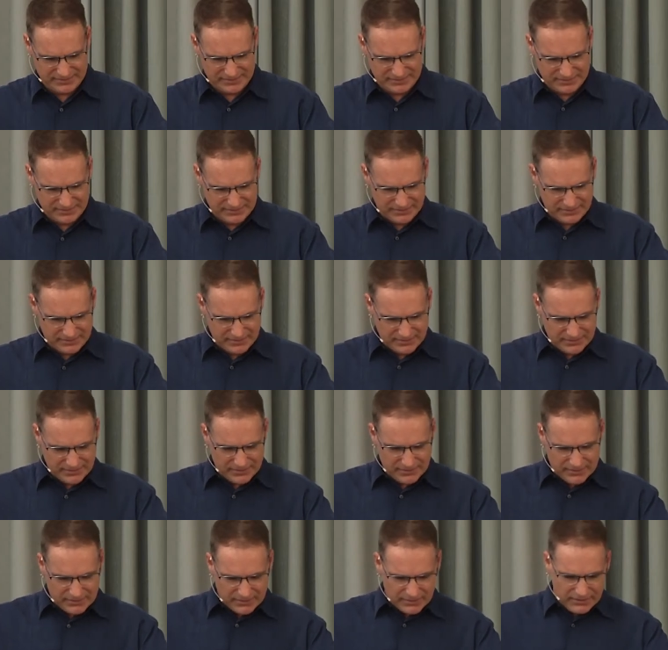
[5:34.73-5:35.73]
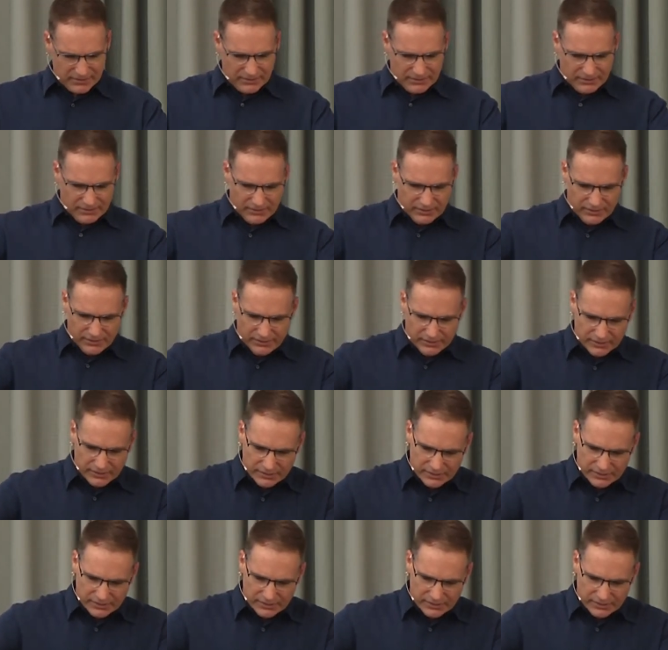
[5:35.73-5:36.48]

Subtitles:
(silence)